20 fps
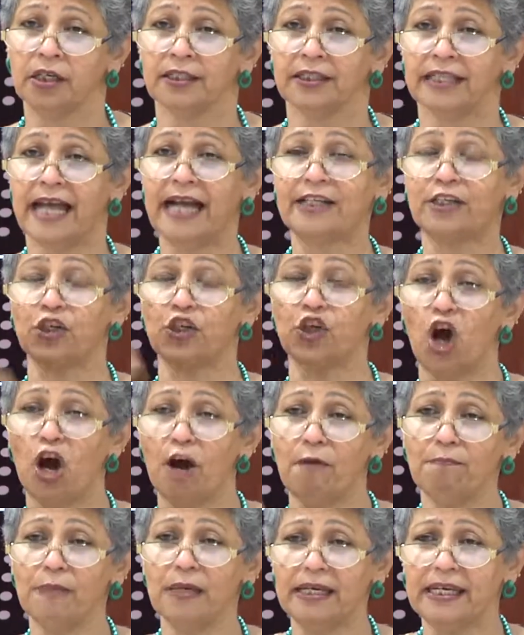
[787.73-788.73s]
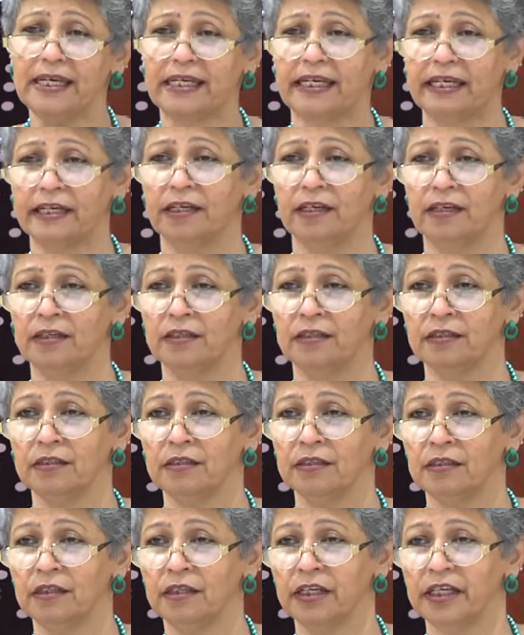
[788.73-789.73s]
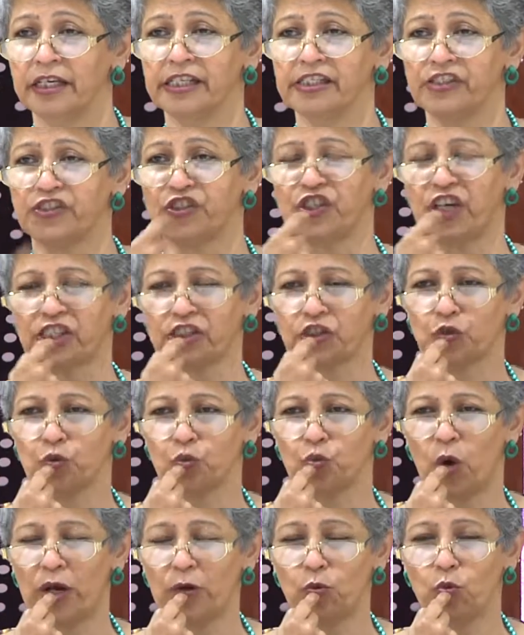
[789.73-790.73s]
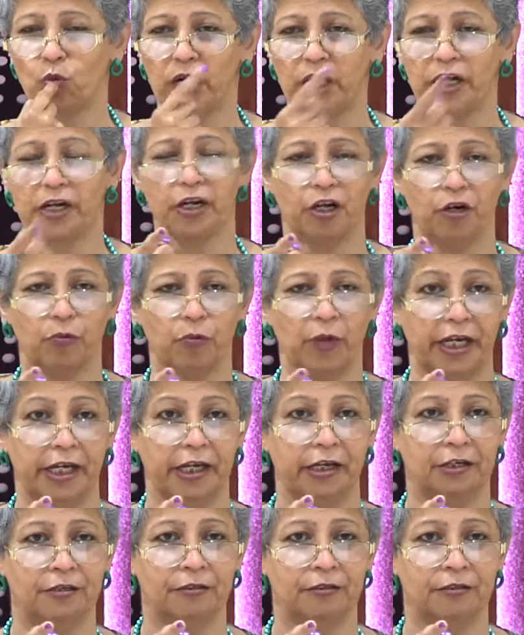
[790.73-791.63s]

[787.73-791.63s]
that your miracle is just one word away.